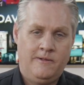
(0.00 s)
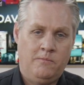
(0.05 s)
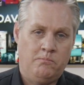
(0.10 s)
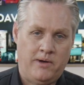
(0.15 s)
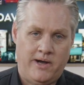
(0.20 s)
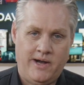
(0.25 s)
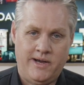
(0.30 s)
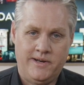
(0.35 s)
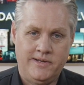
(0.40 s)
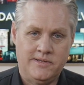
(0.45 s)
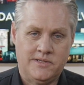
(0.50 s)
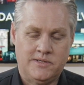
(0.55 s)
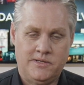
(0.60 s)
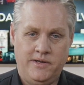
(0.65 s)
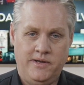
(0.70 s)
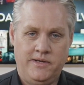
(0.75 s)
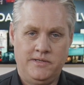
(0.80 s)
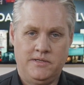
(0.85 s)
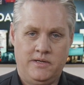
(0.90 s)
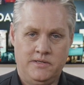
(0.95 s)
bar
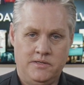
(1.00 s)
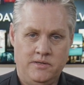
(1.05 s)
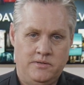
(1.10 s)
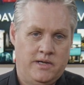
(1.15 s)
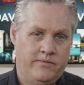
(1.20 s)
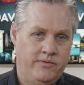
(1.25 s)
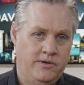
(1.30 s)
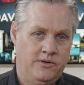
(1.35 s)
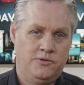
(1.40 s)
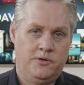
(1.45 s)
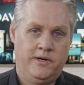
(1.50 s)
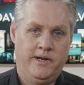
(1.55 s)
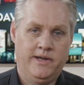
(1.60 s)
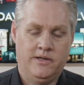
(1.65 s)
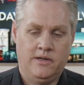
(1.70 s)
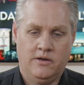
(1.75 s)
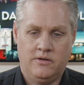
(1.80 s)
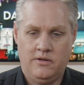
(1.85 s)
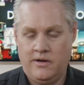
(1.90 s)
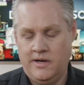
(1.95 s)
downstairs as he was having a drink,
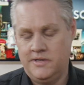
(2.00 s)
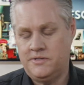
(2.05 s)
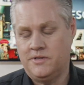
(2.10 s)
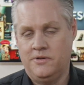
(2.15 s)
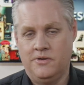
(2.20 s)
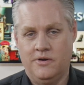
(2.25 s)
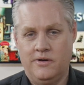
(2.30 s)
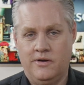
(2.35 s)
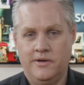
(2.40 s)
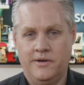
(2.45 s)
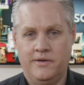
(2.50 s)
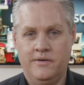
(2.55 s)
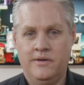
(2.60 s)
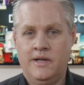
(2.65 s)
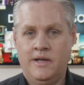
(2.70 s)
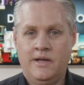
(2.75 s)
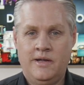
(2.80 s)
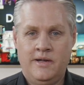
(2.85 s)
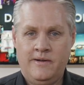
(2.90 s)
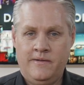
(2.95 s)
and the clients had gone, and
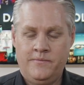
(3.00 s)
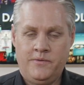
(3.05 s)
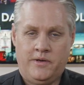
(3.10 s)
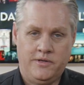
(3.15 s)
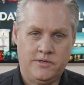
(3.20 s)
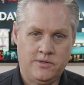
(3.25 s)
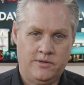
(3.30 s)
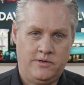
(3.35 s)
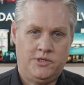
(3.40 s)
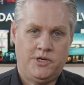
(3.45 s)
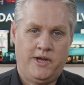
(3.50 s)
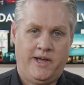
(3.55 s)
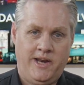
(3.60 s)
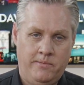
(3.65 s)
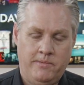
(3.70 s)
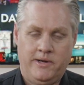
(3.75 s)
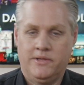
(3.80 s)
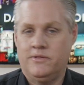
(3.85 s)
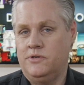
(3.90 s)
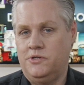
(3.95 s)
he's sort of chatting
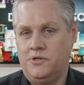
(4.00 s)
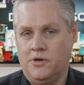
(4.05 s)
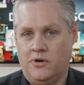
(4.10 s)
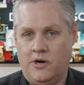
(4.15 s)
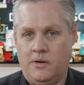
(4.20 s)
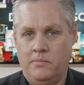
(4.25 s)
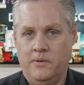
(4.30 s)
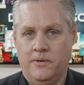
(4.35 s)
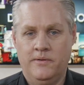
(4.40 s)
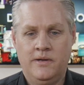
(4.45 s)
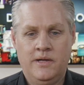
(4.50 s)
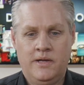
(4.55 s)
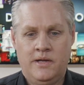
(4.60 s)
about the job, and